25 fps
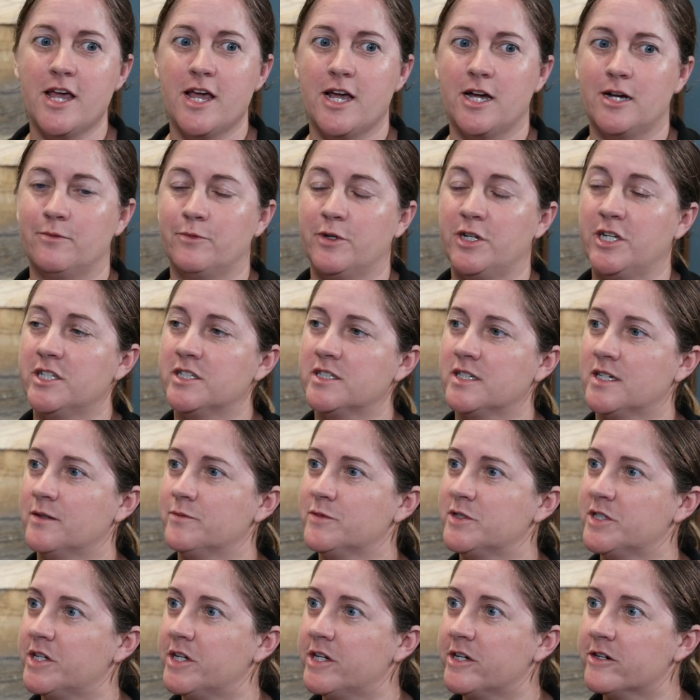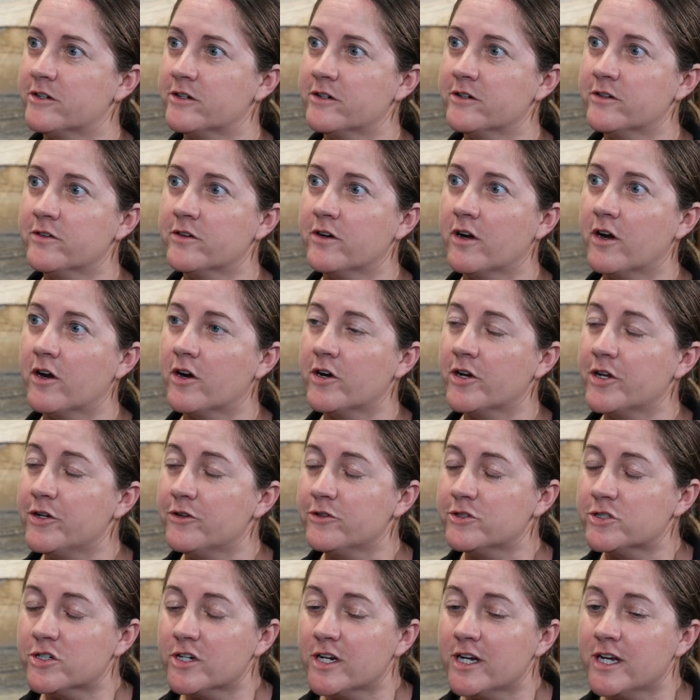how many times a year are
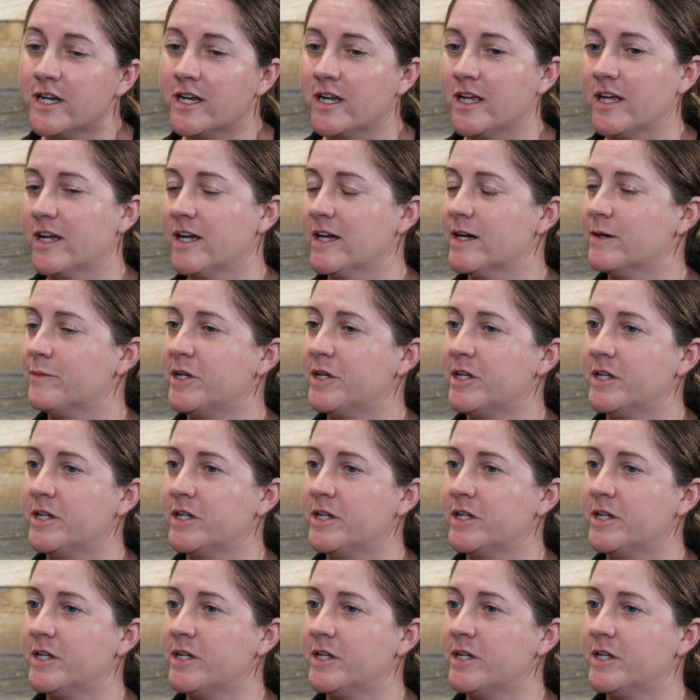you training,